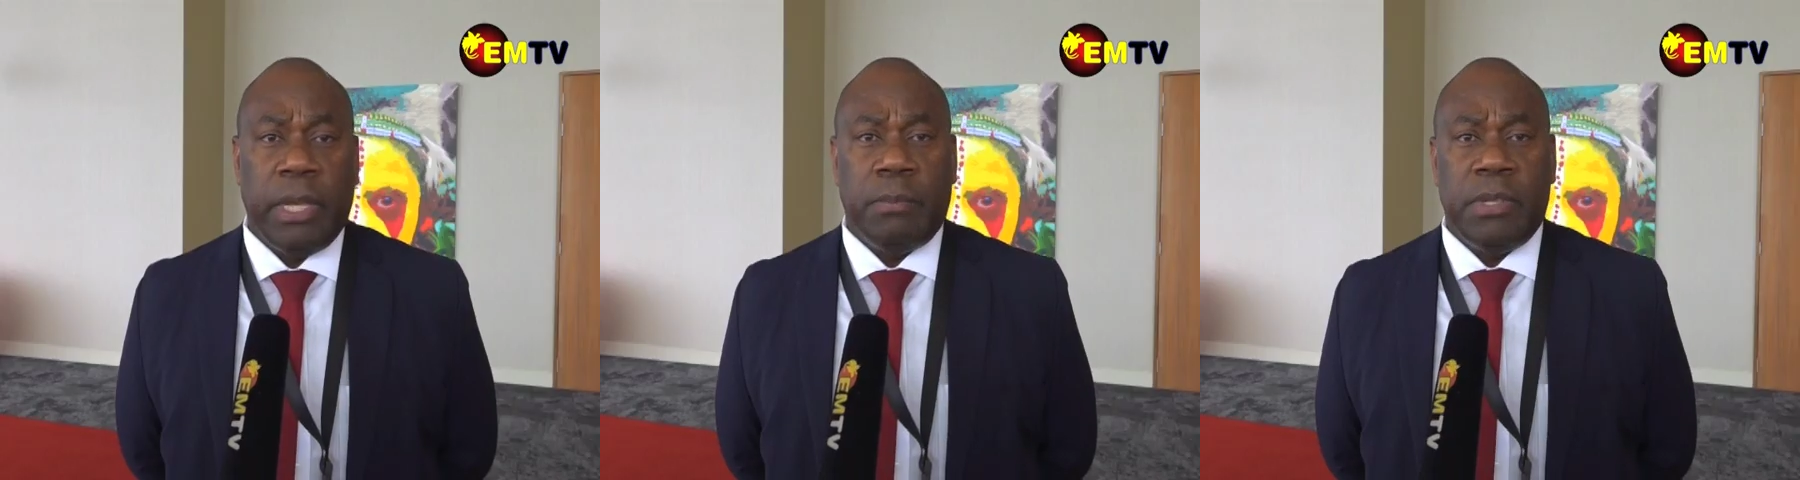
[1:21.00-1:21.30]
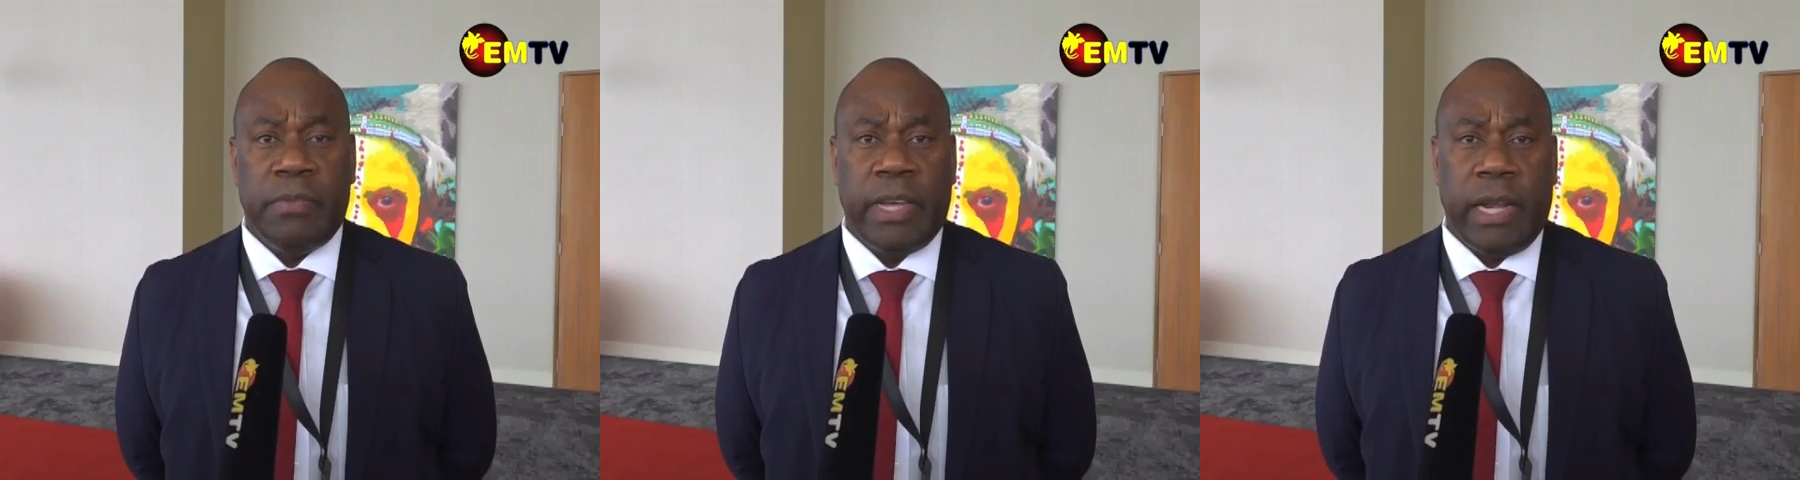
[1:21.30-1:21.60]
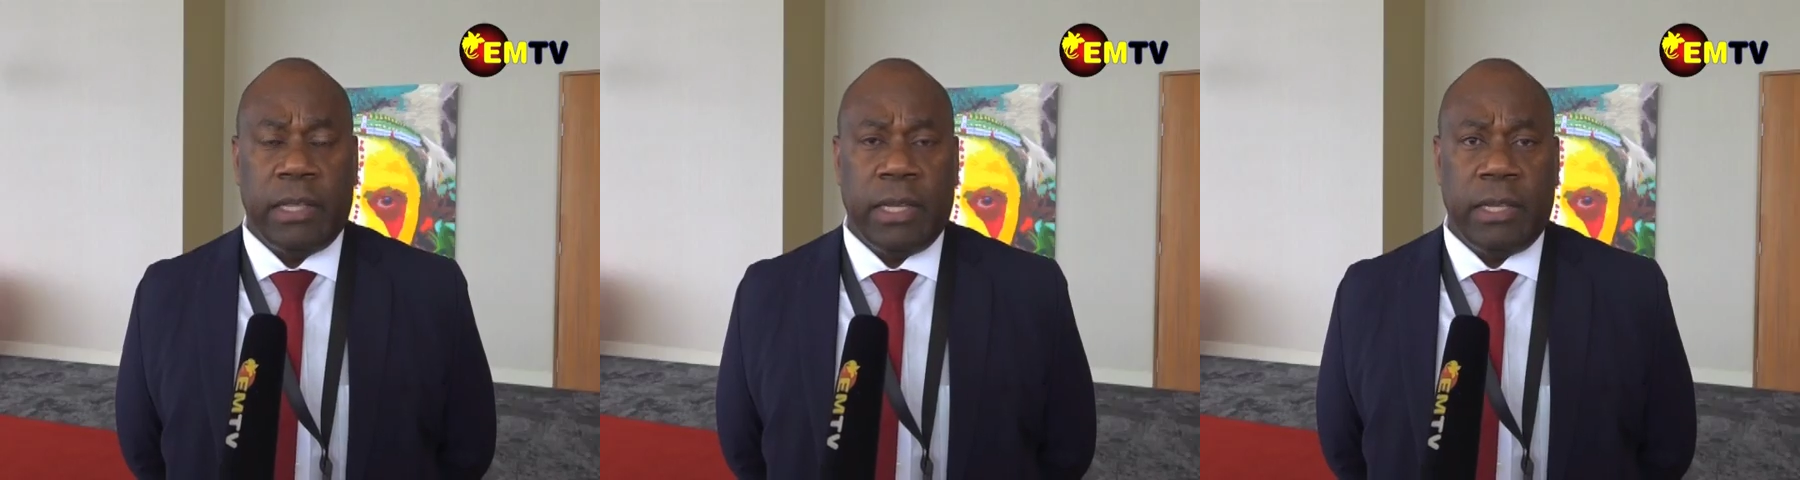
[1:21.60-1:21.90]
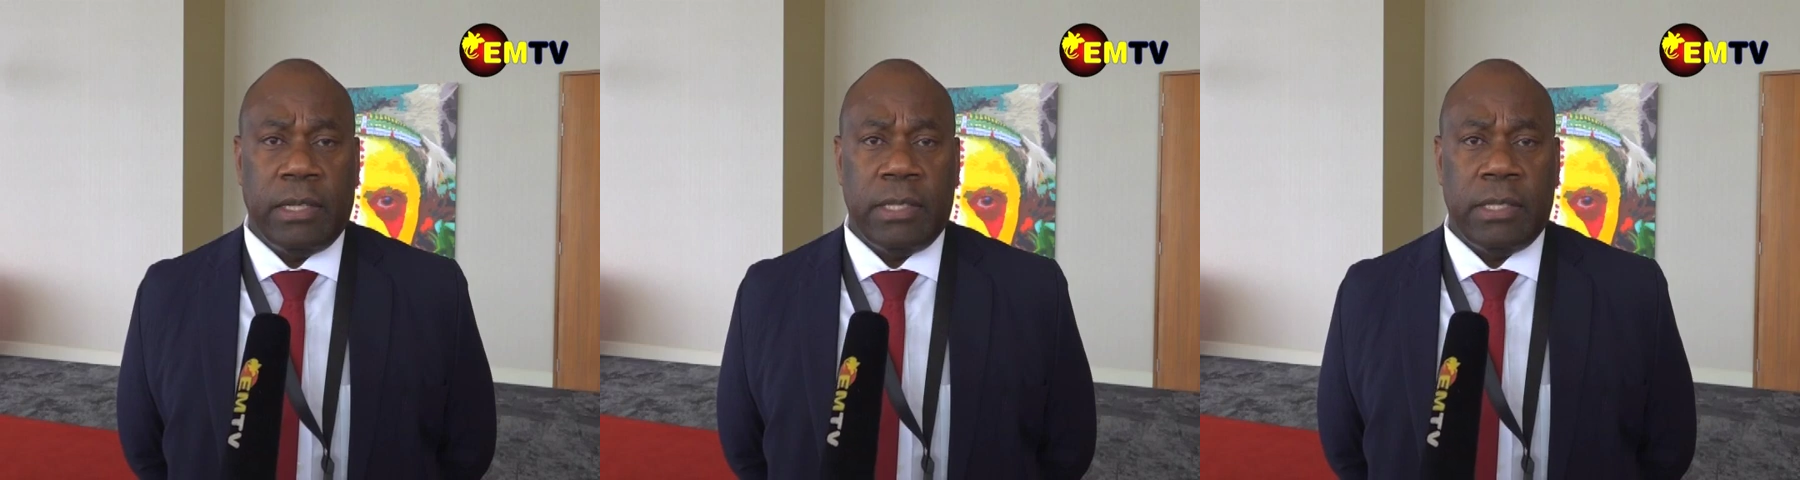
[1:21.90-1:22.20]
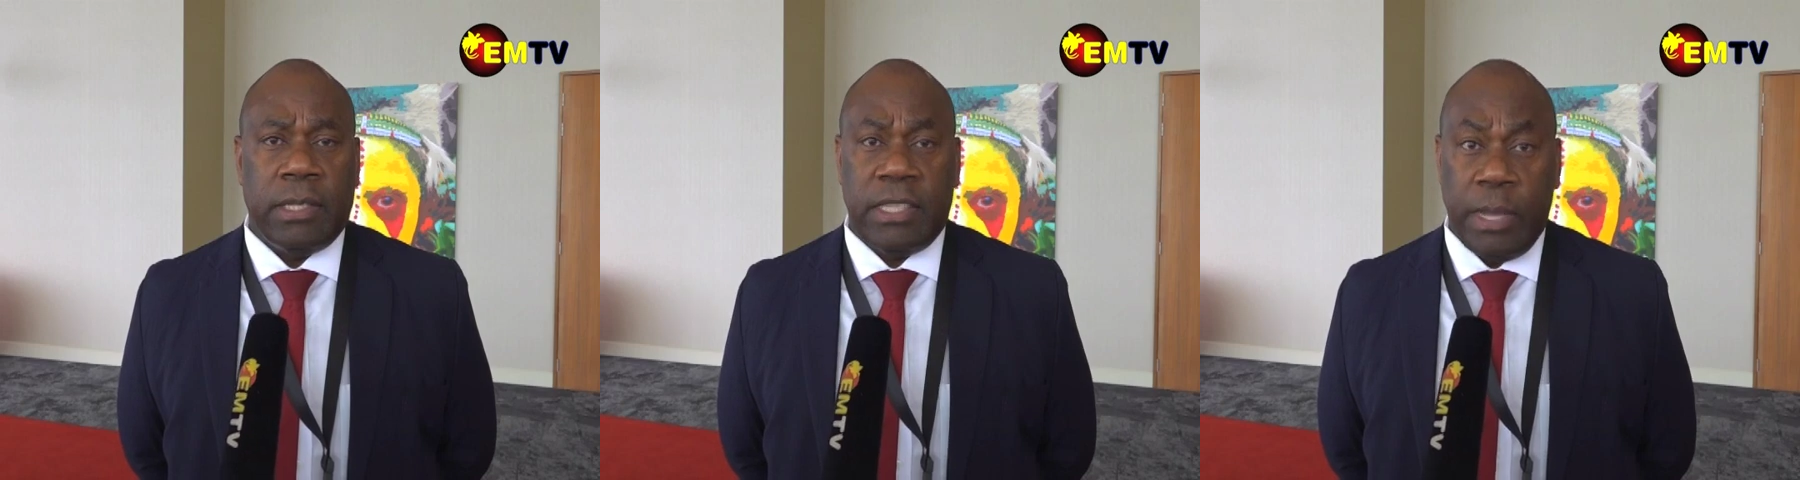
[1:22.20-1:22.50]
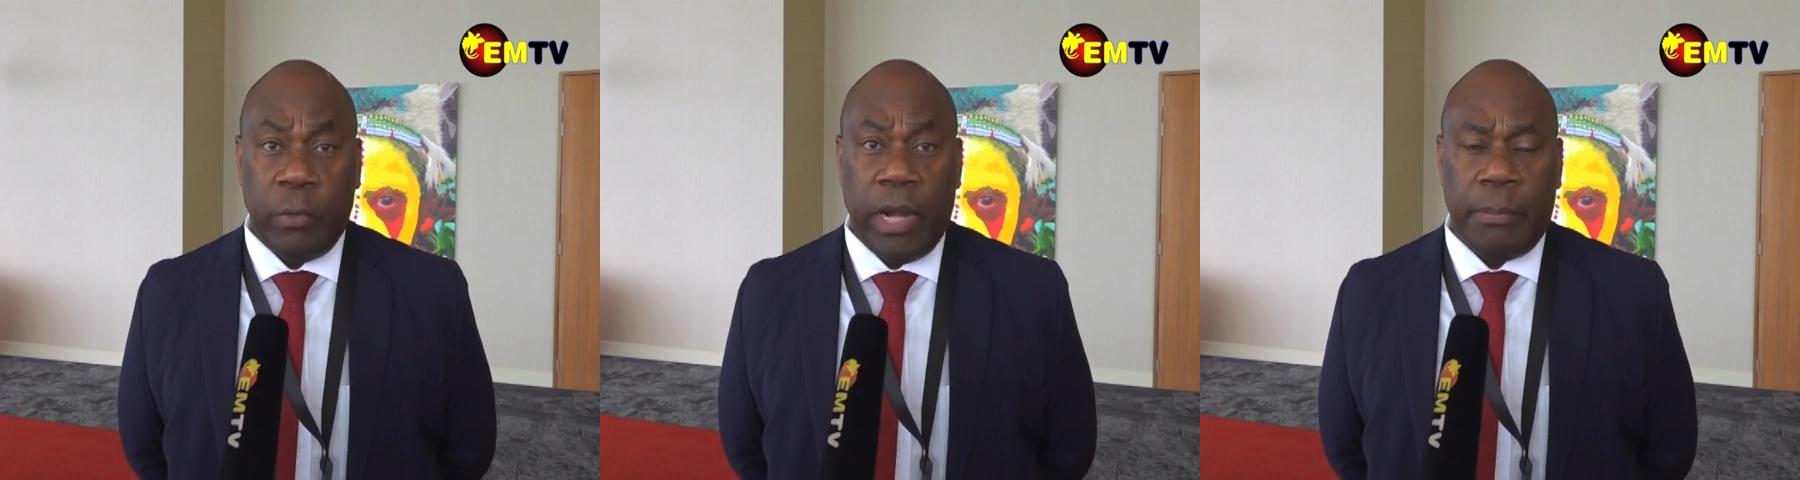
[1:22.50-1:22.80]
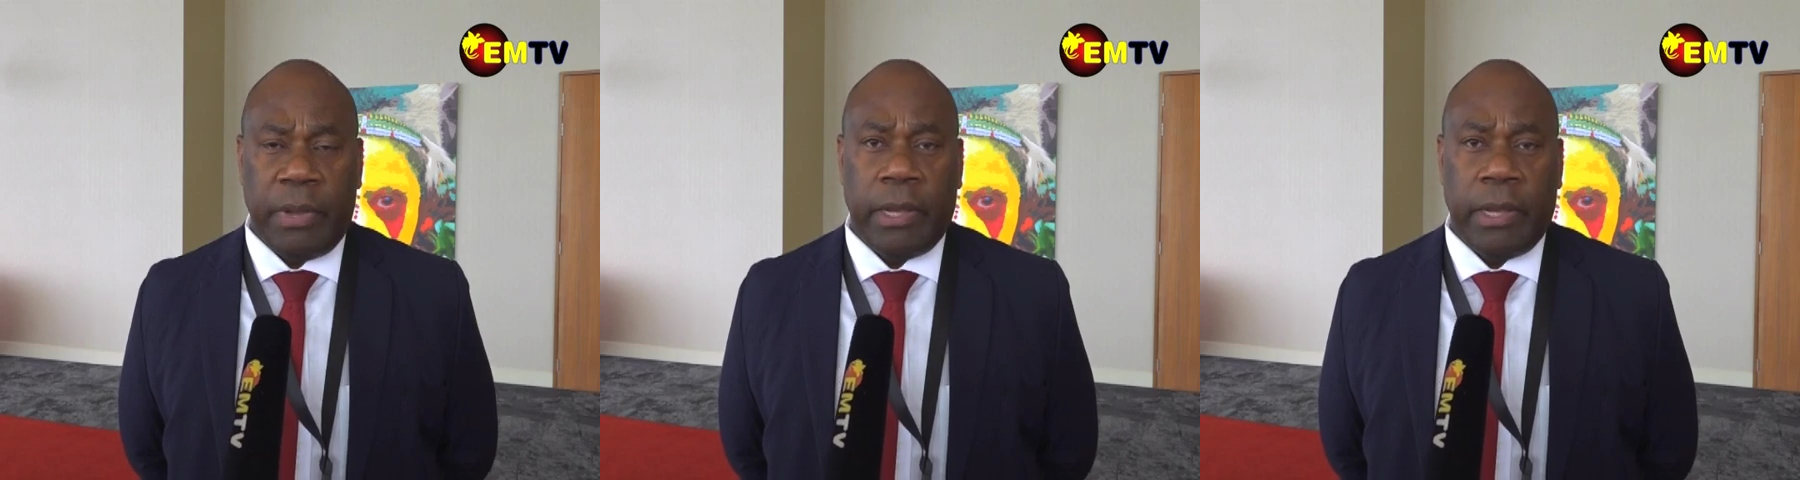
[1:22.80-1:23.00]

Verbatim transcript: ICT and the use of technical